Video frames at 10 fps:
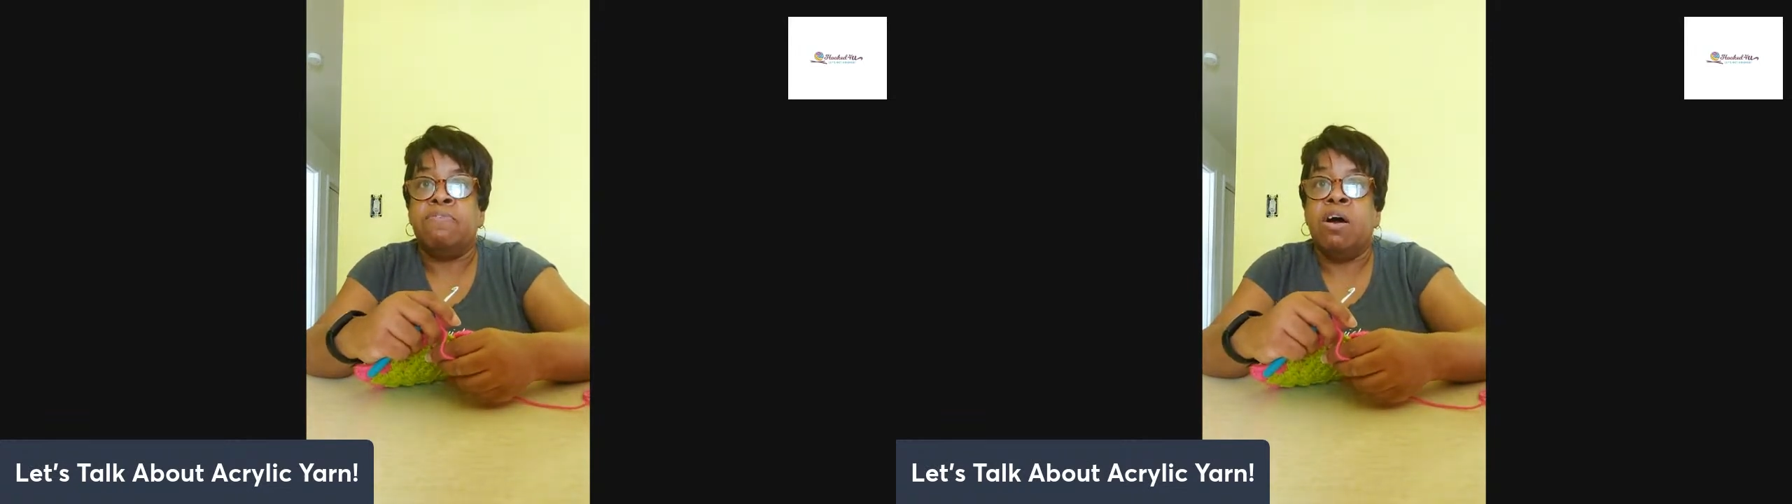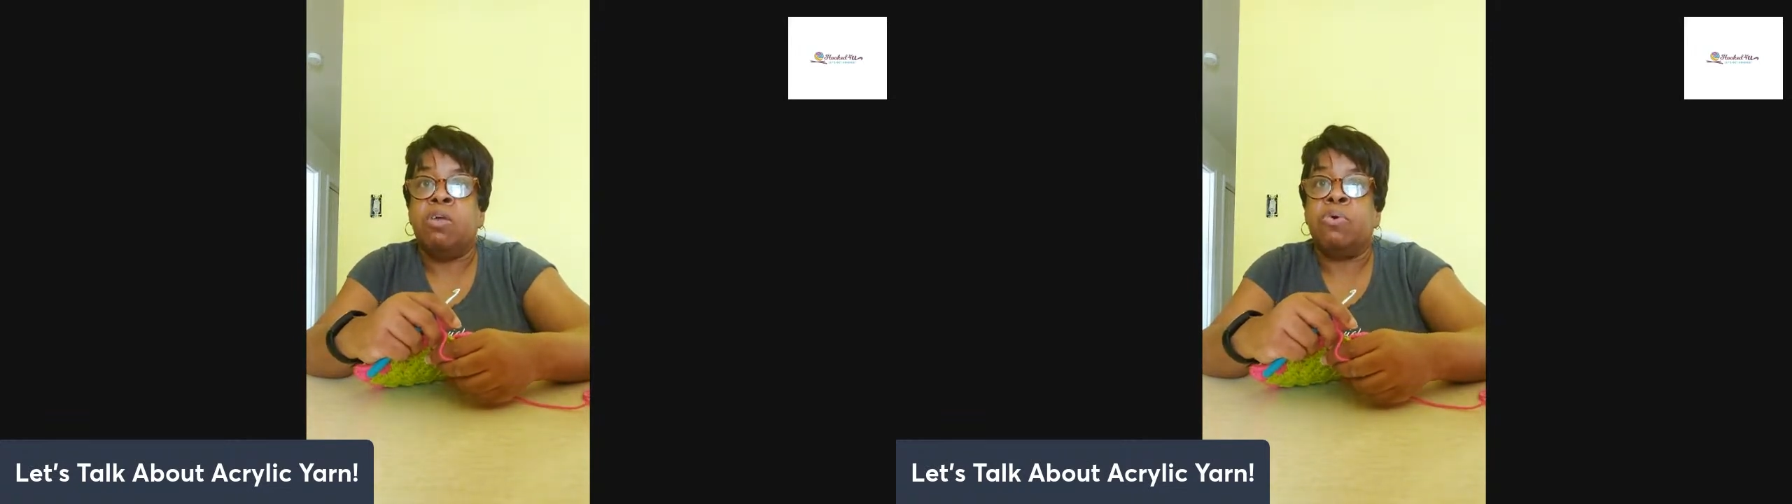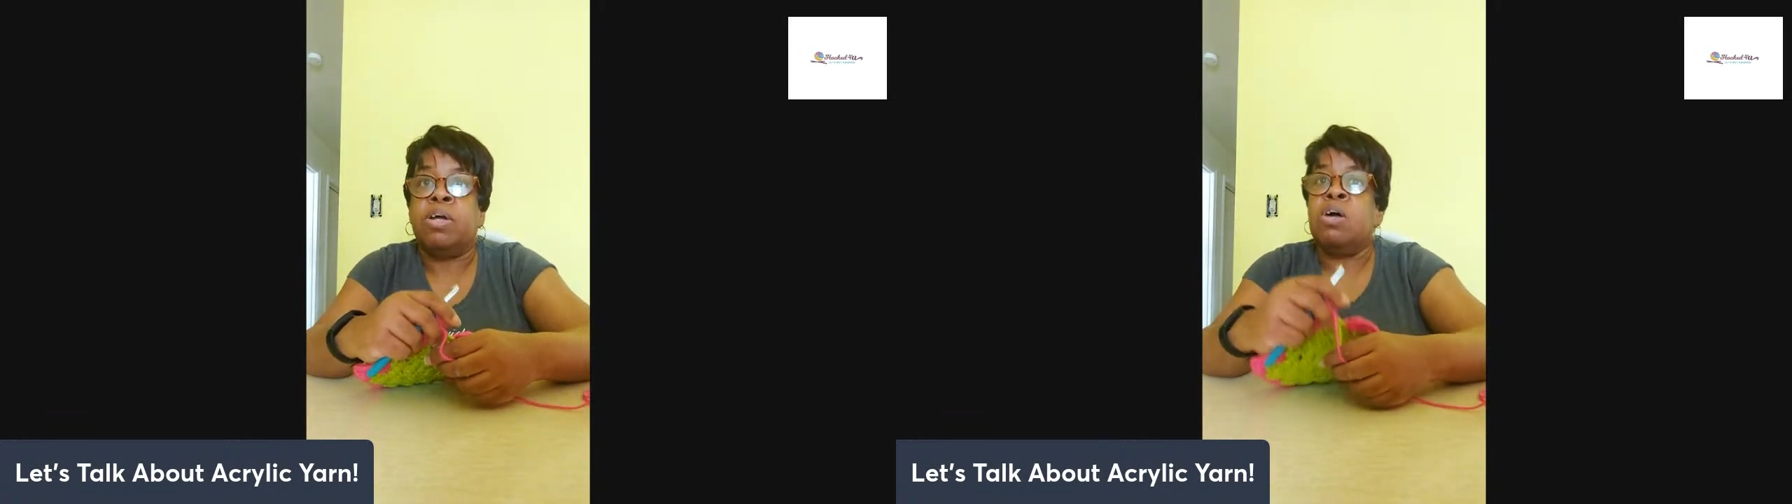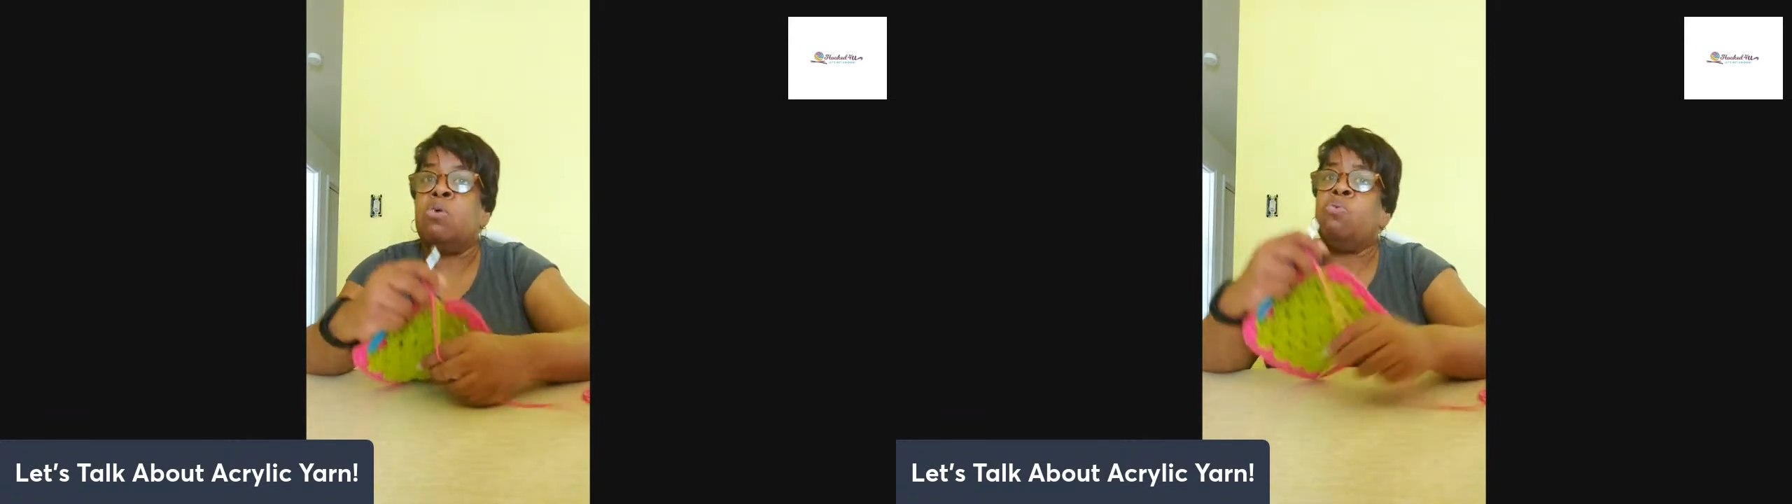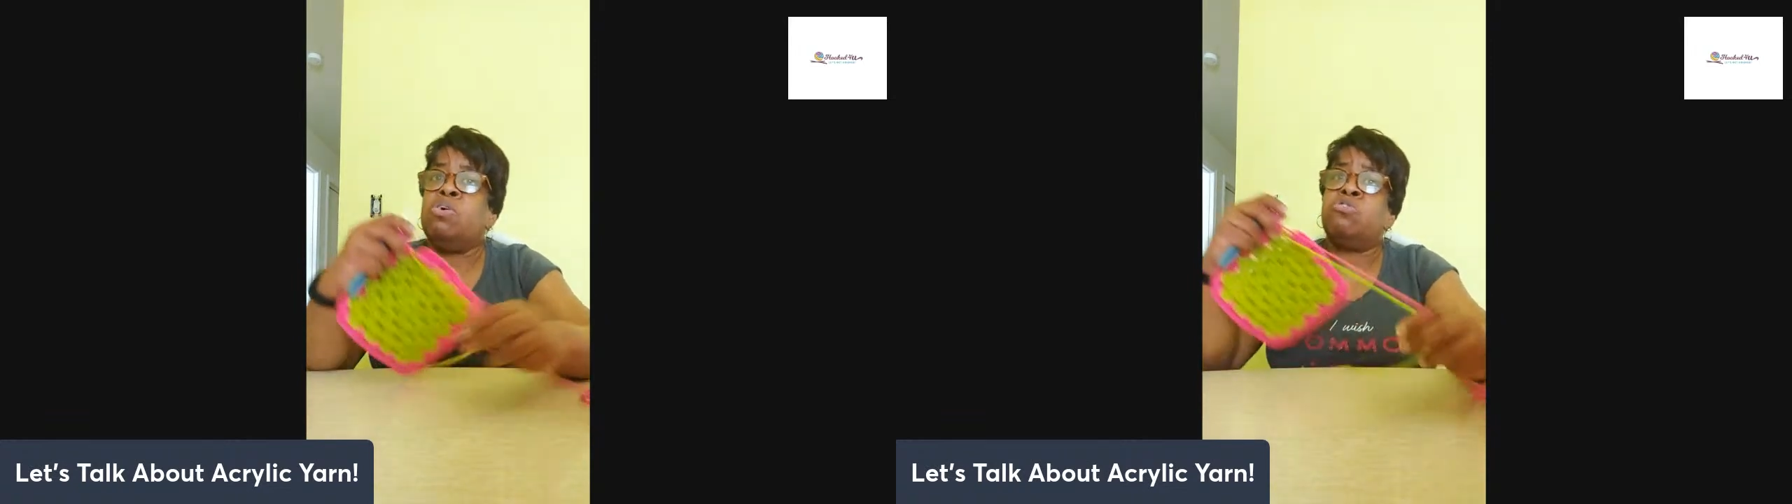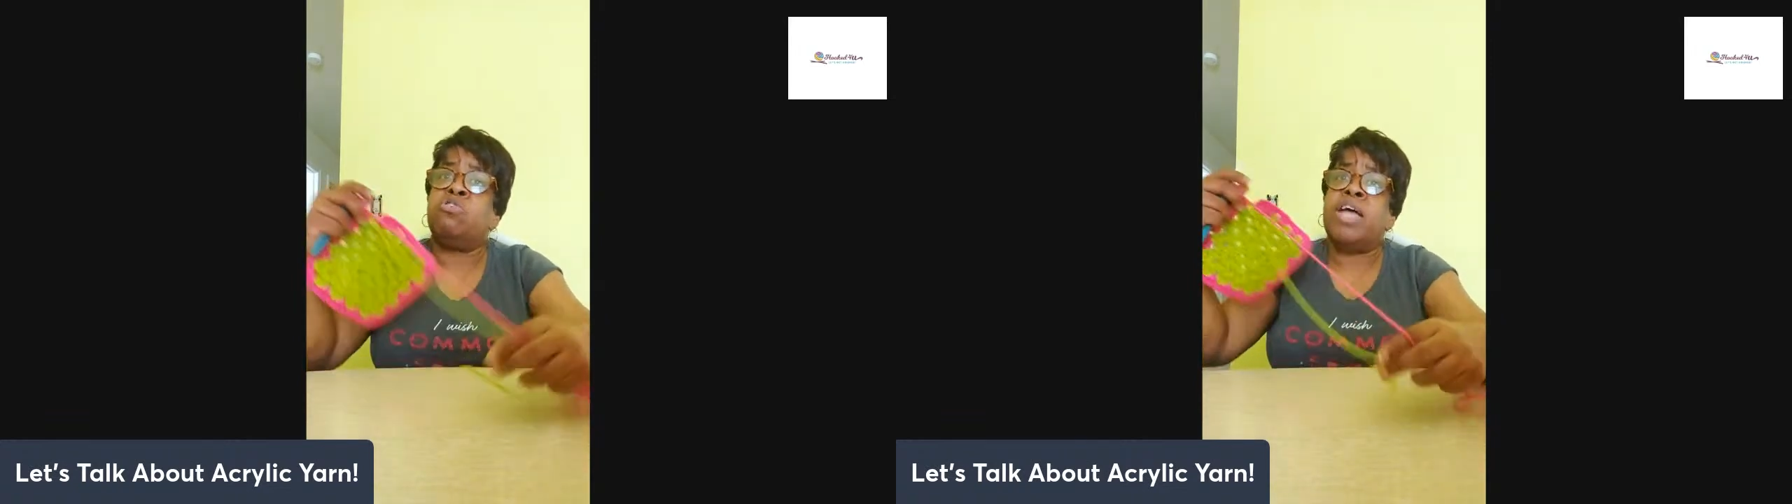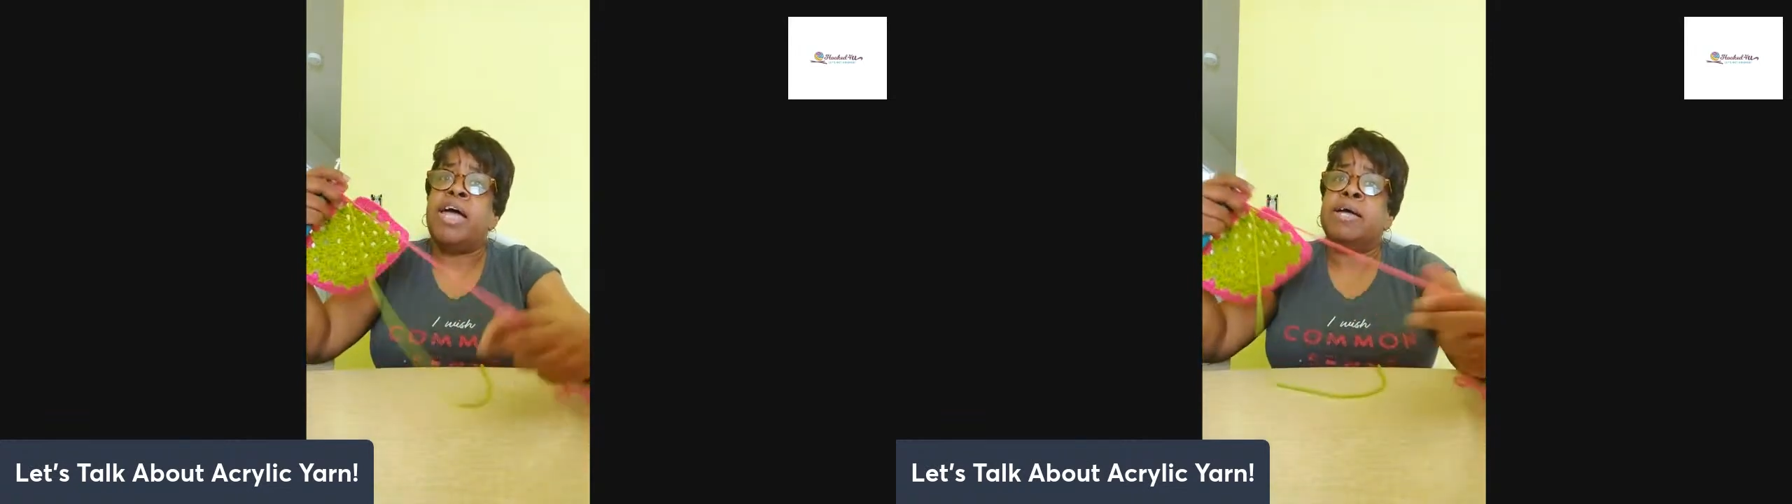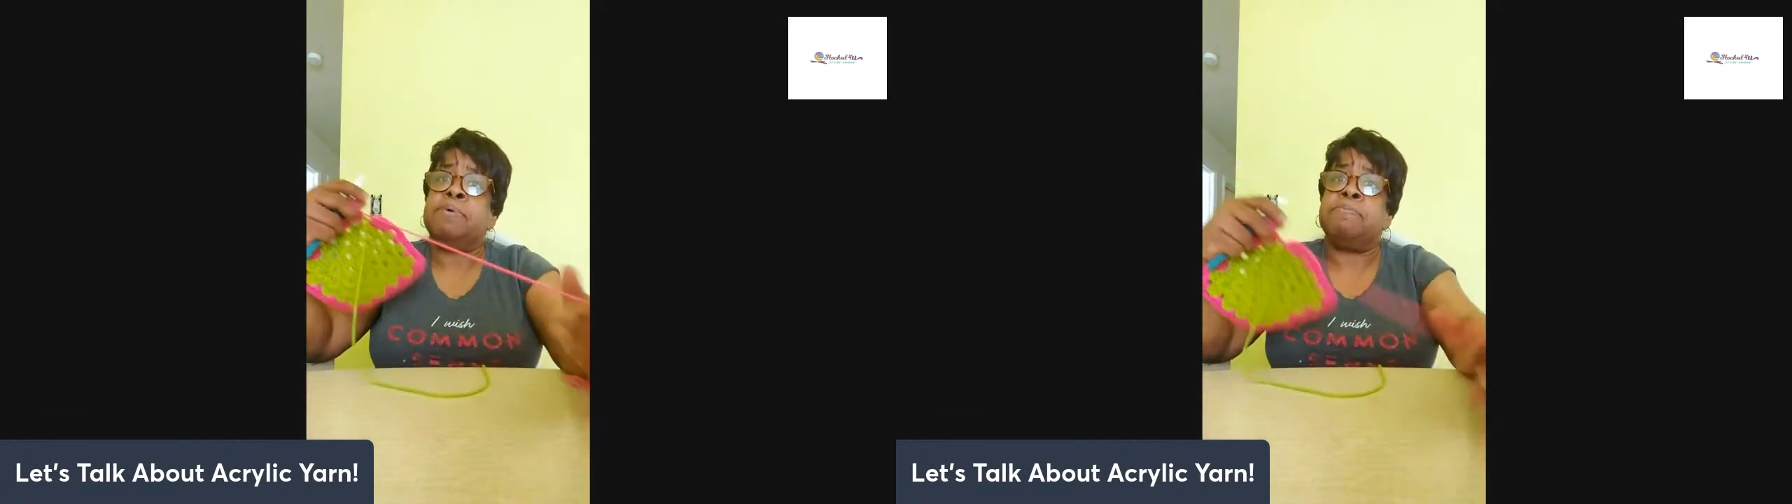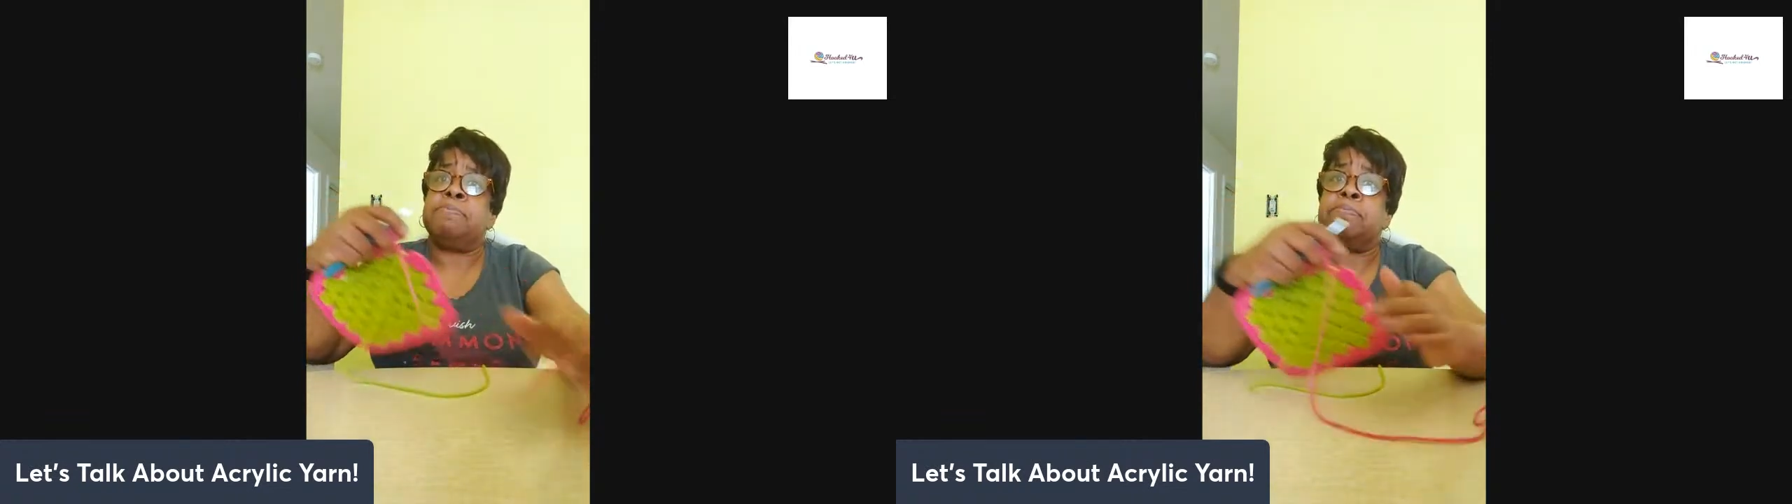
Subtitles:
following. What is your name?